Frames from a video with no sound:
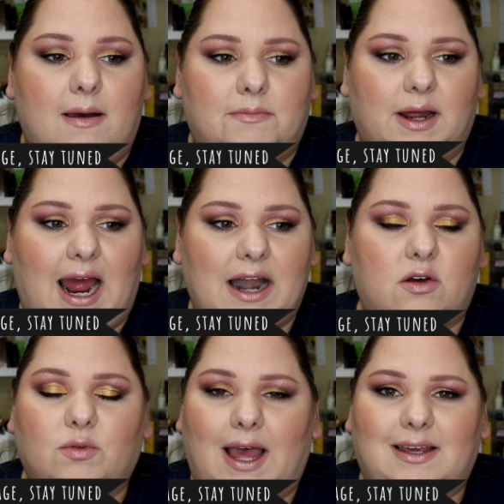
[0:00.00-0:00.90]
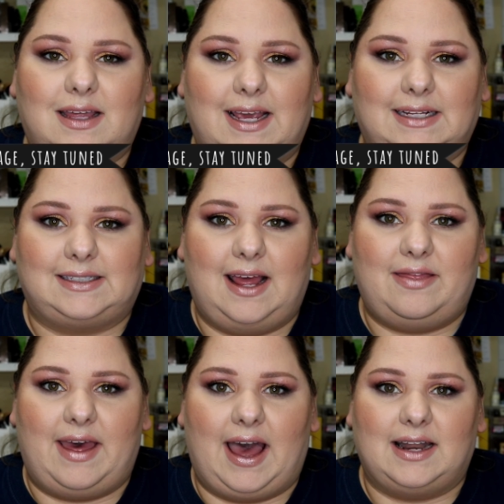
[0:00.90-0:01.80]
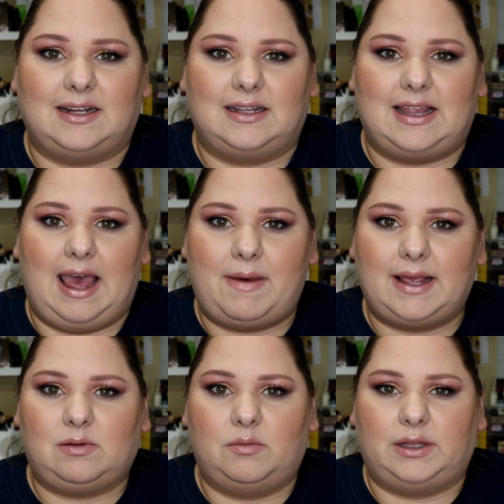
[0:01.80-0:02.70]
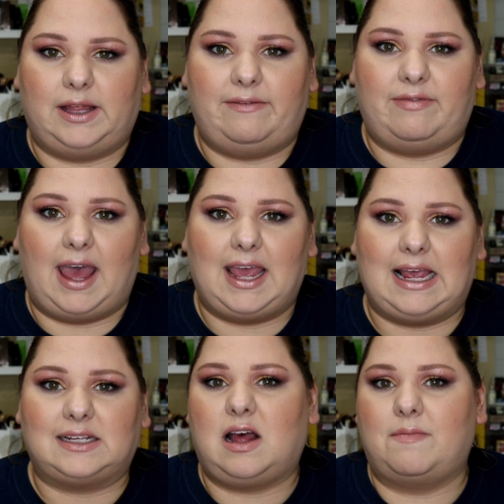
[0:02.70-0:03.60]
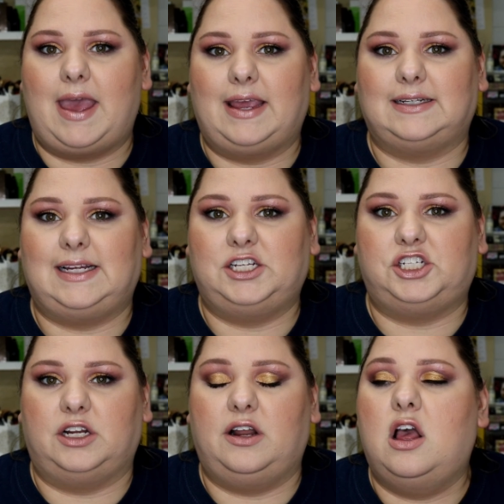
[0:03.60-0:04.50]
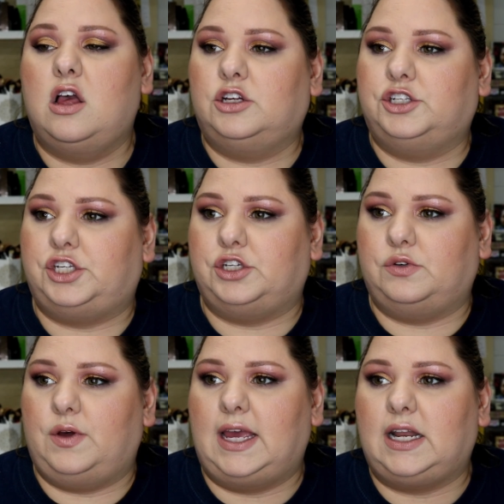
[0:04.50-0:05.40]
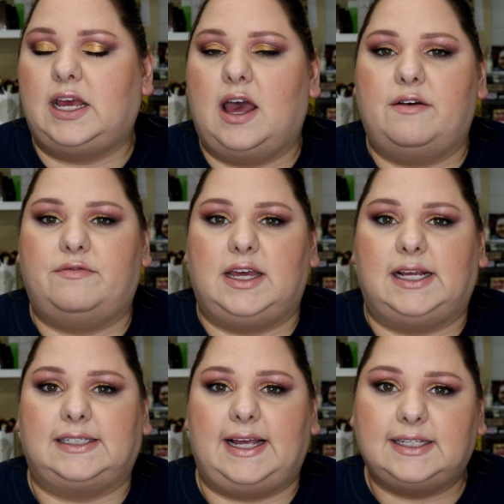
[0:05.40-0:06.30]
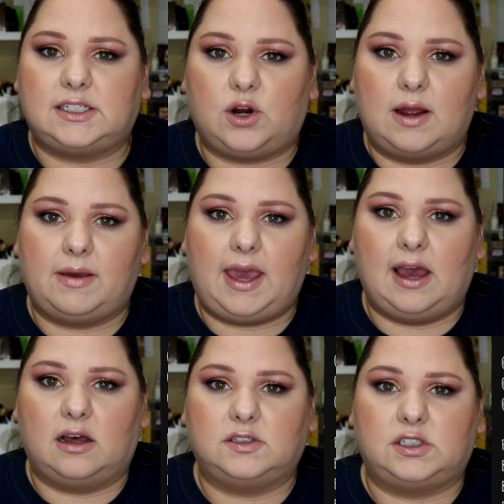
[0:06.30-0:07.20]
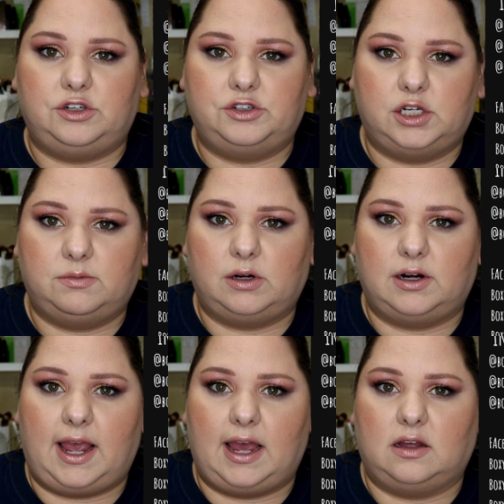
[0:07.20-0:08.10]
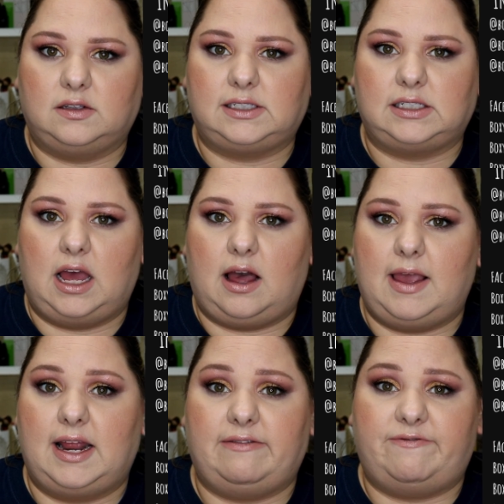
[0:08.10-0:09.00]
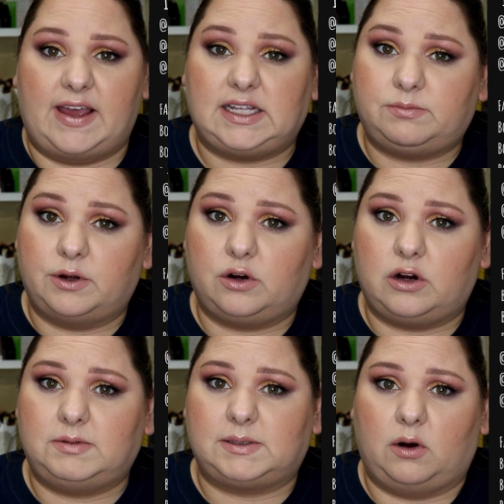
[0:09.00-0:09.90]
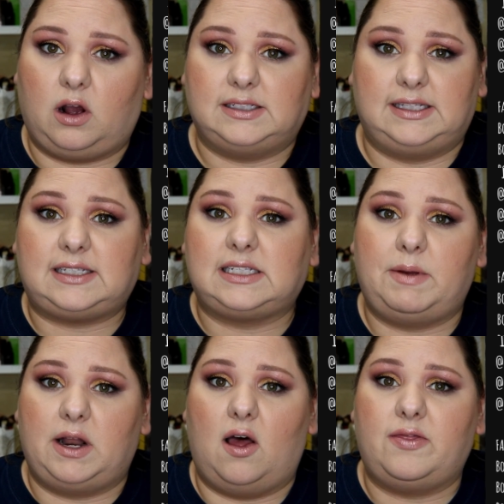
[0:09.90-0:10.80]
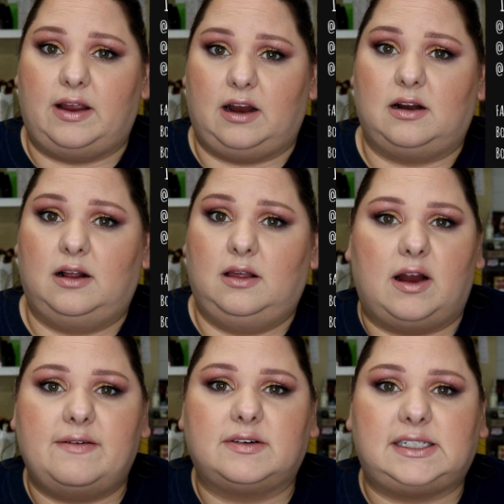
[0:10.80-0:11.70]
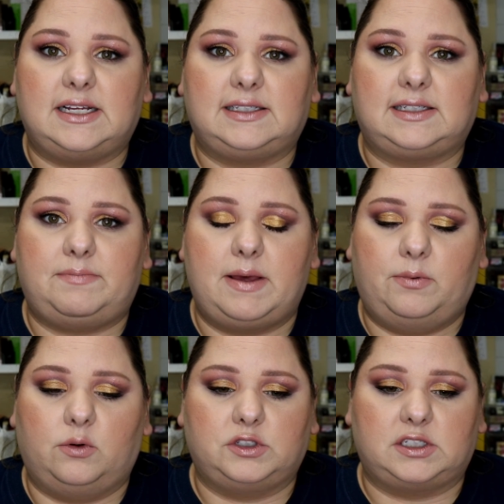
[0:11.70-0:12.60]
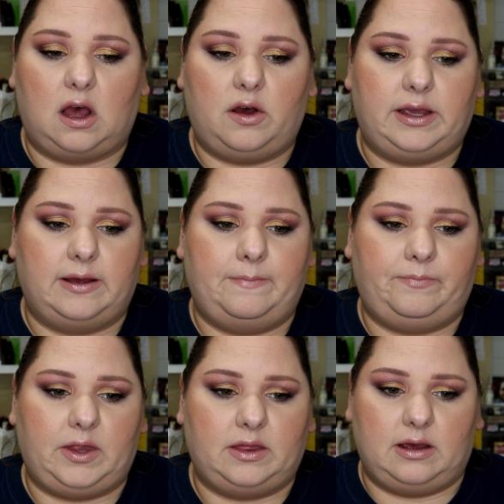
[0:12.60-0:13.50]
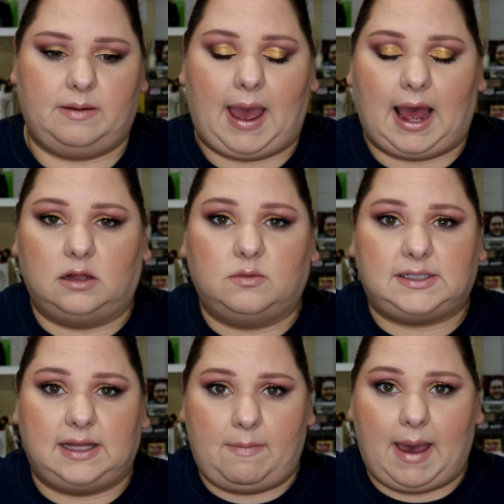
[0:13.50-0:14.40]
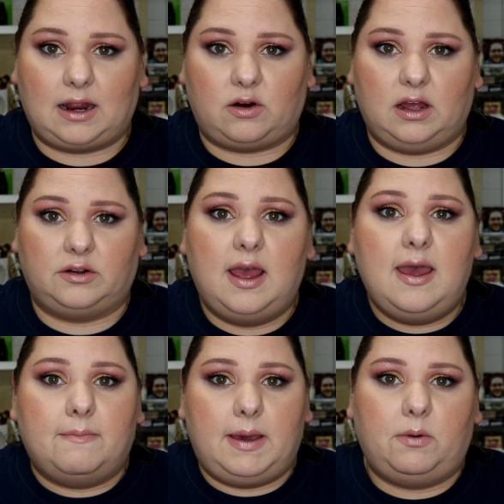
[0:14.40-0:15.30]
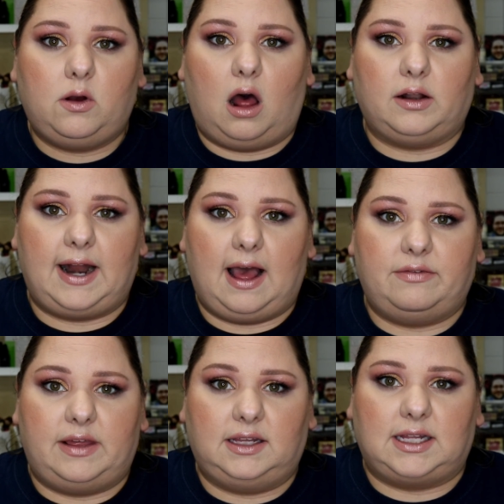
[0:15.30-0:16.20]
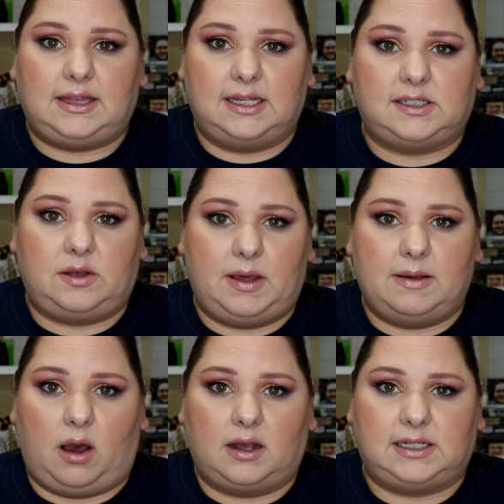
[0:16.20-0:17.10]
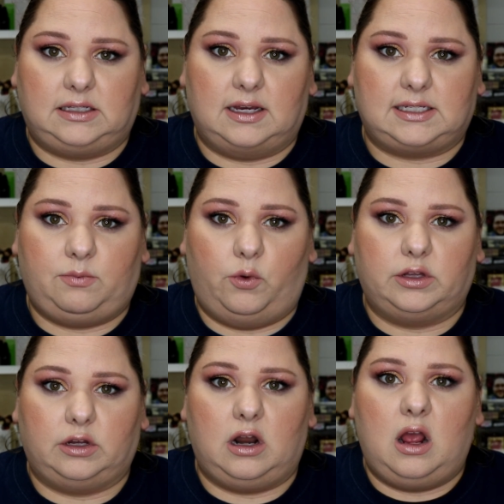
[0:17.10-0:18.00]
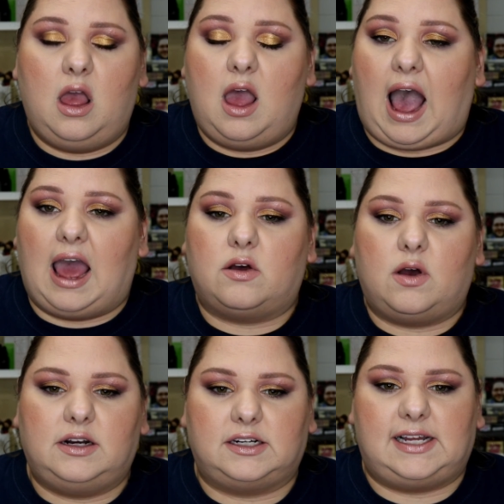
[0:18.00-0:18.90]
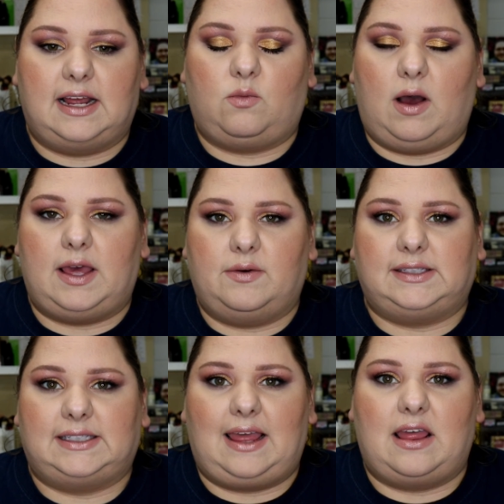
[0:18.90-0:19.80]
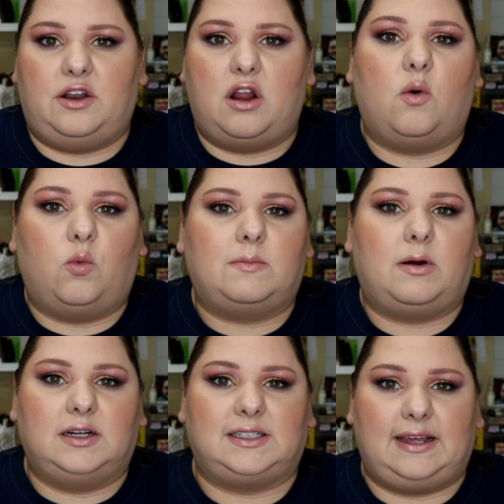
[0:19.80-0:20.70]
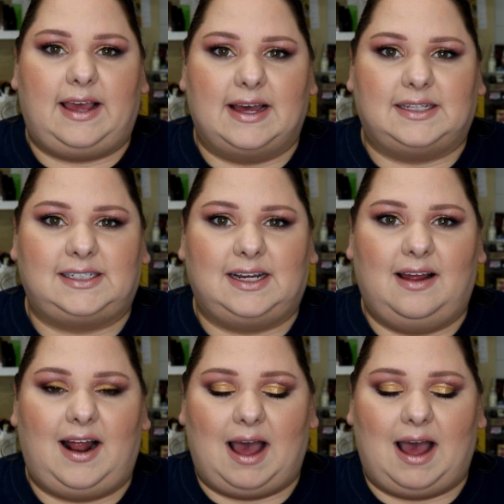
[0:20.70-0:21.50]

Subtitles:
But I don't like that he said that. That makes me believe that he's not paying attention to any of these Instagram accounts, YouTuber accounts, any Facebook groups, because this has been on there. Ever since people saw him, the palette was in the background, people called it out then like this could be a BoxyLuxe spoiler. I don't understand why he would say that not one person guessed.